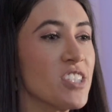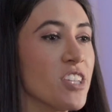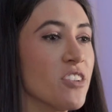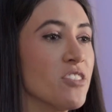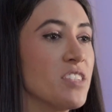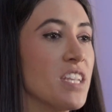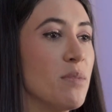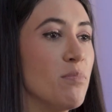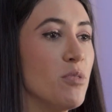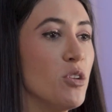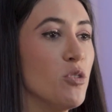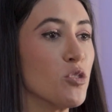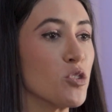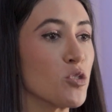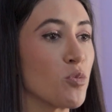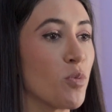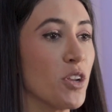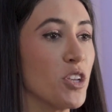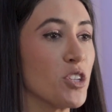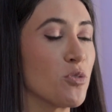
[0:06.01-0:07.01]
their debut in
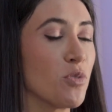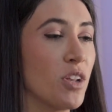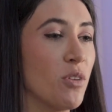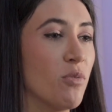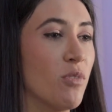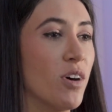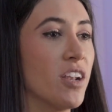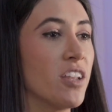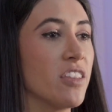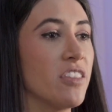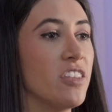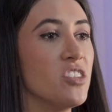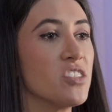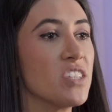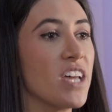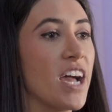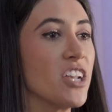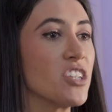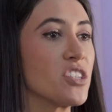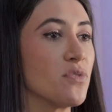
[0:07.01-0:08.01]
2021, these
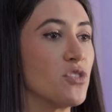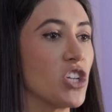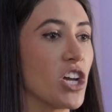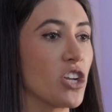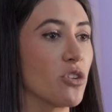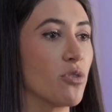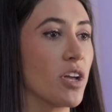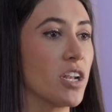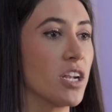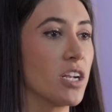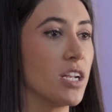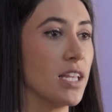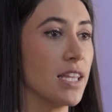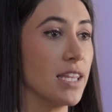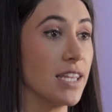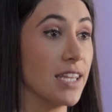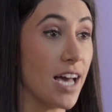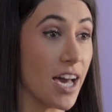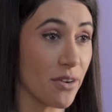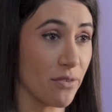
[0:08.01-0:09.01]
ads have generated a
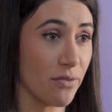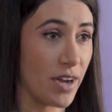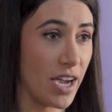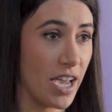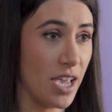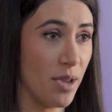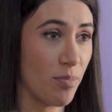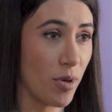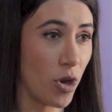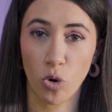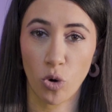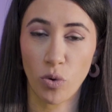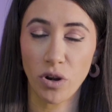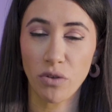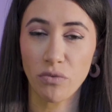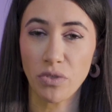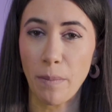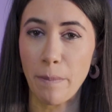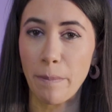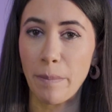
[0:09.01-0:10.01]
lot of hype one
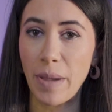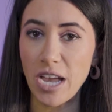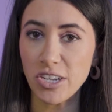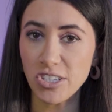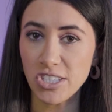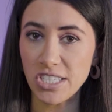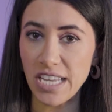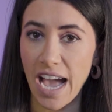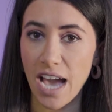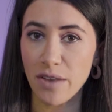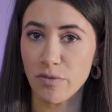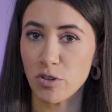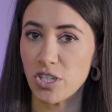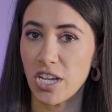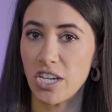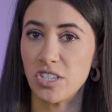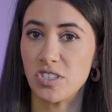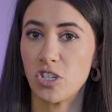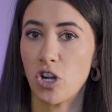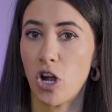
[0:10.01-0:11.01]
of the best
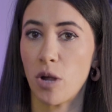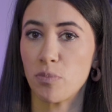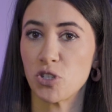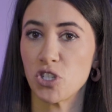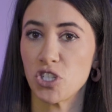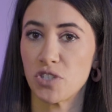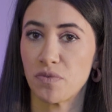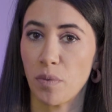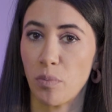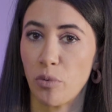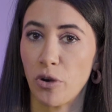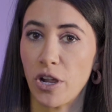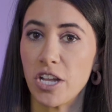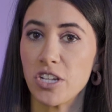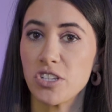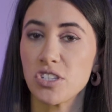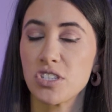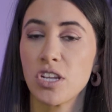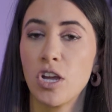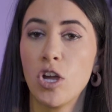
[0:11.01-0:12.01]
advertising options for
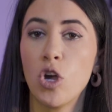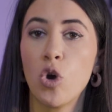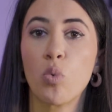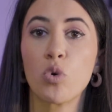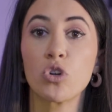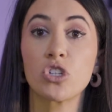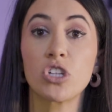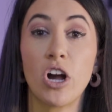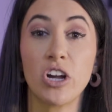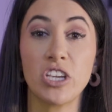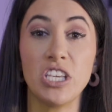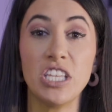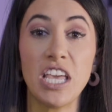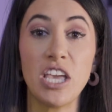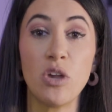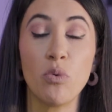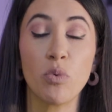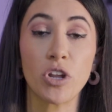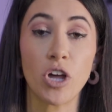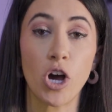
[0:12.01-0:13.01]
brands. We're talking
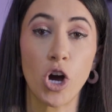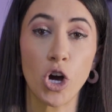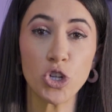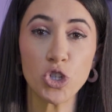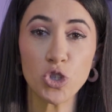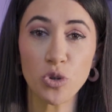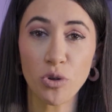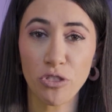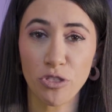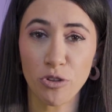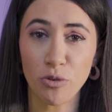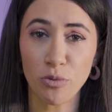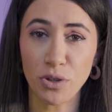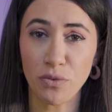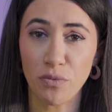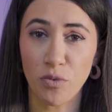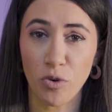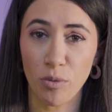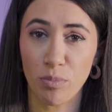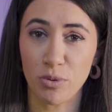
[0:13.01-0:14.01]
a
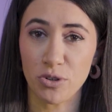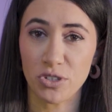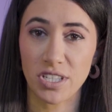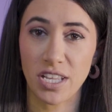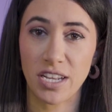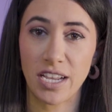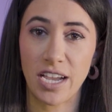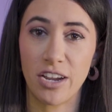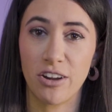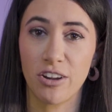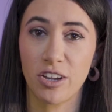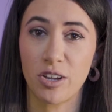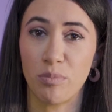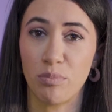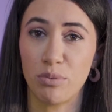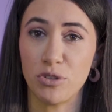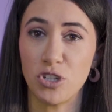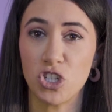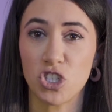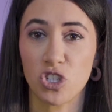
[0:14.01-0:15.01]
134% higher
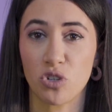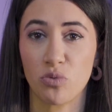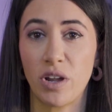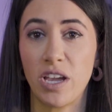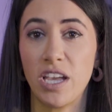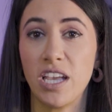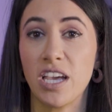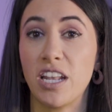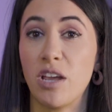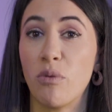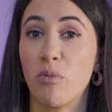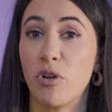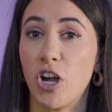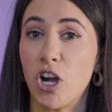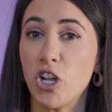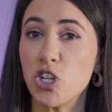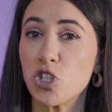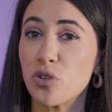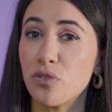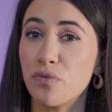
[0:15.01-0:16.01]
completion rate and a
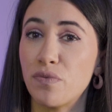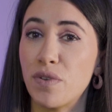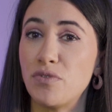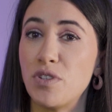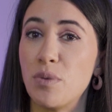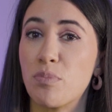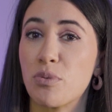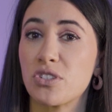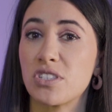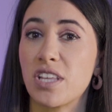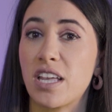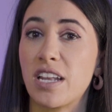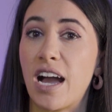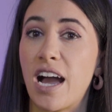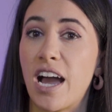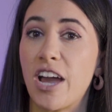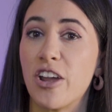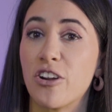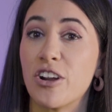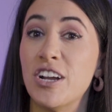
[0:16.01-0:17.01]
150%
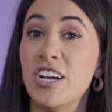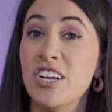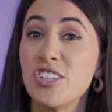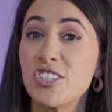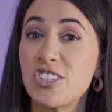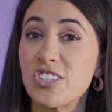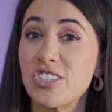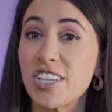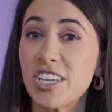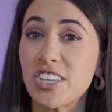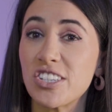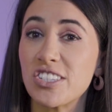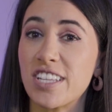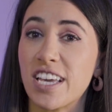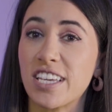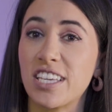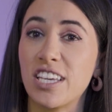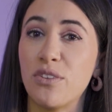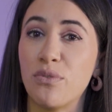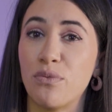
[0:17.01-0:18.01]
higher
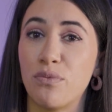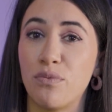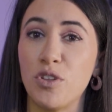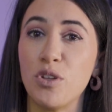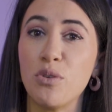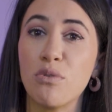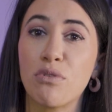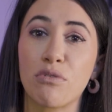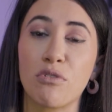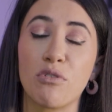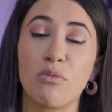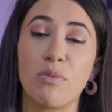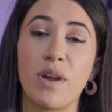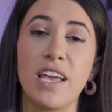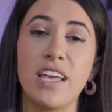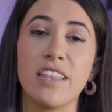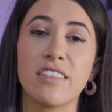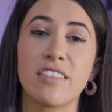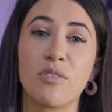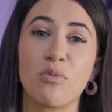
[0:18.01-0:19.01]
6-second view-through
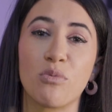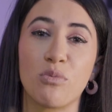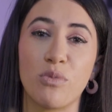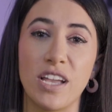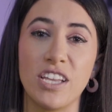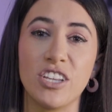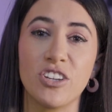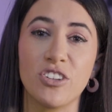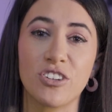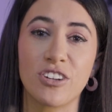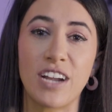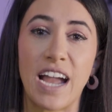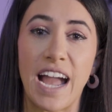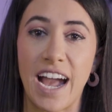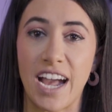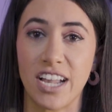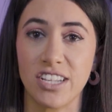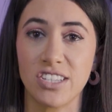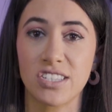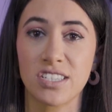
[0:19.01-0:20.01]
rate than regular
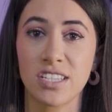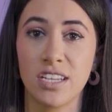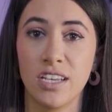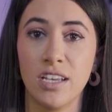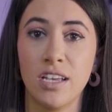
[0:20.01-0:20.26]
ads.